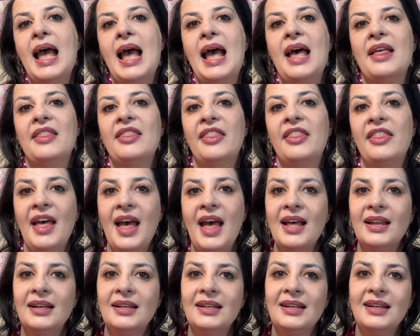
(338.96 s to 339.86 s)
and
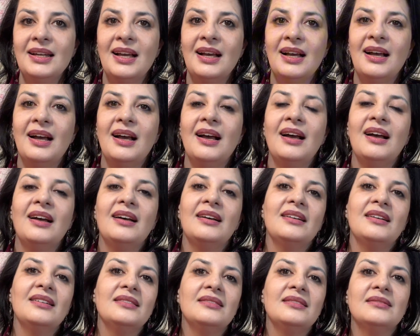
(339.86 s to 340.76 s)
then
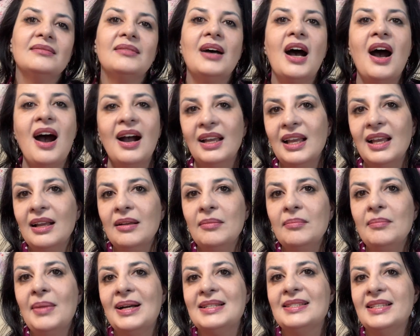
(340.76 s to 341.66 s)

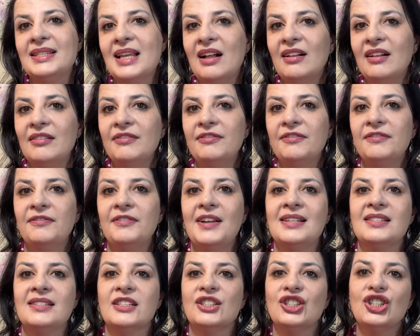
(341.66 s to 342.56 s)
hugging myself
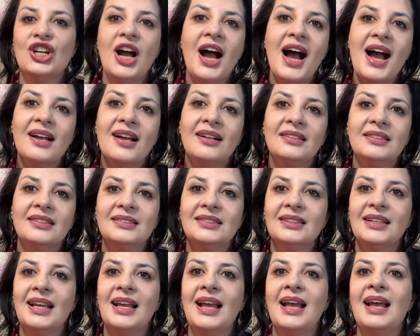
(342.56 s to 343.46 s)
as a child
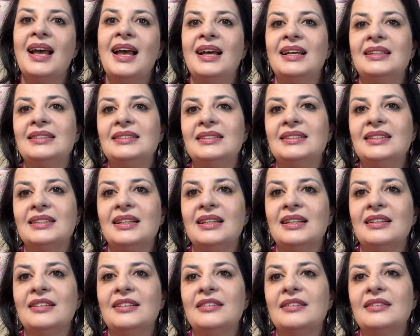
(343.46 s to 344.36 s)
and
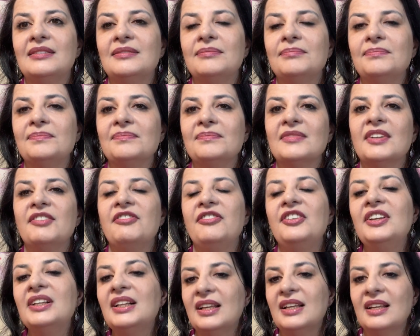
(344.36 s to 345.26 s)

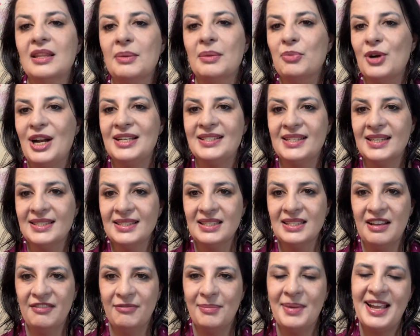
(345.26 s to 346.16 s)
feeling the presence
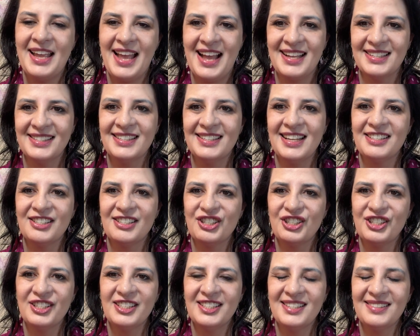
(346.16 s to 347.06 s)
of my
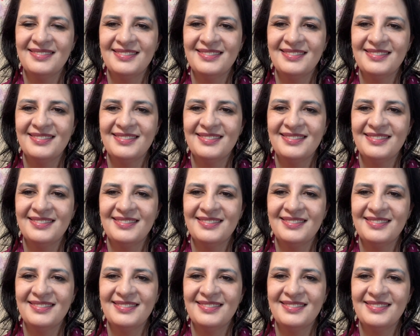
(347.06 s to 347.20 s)
ancestors.